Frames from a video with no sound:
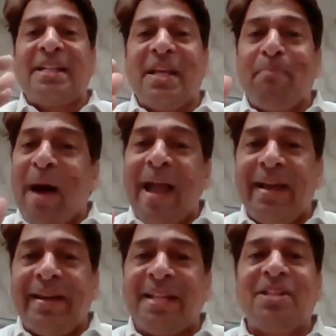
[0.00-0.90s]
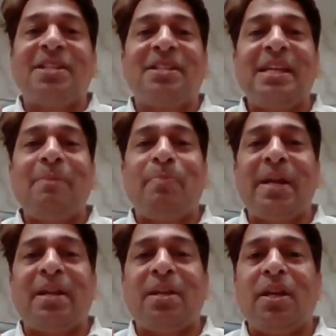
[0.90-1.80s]
And as a buyer, as a
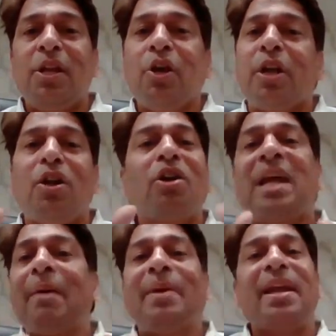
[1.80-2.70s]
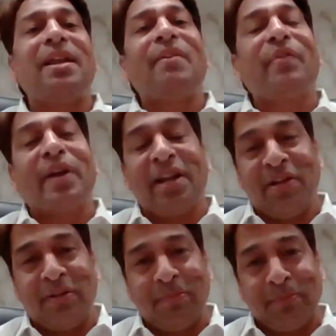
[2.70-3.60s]
recipient, you are not having enough
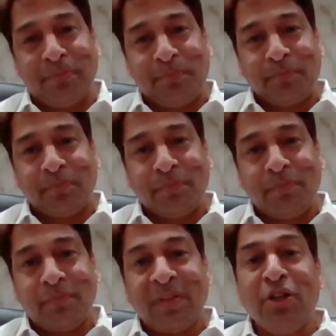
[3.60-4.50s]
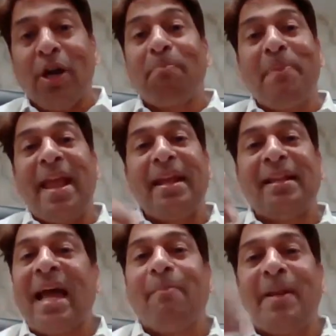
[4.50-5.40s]
credit. You are
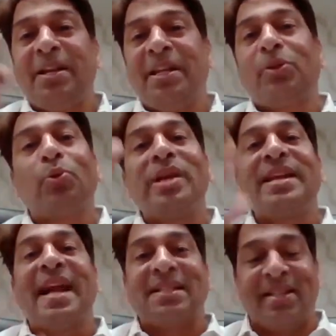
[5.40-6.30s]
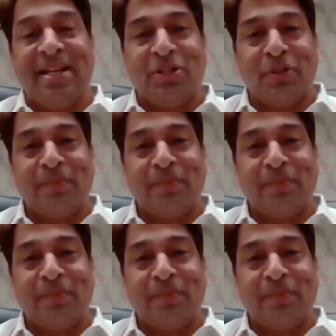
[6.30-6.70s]
paying liability through e-cash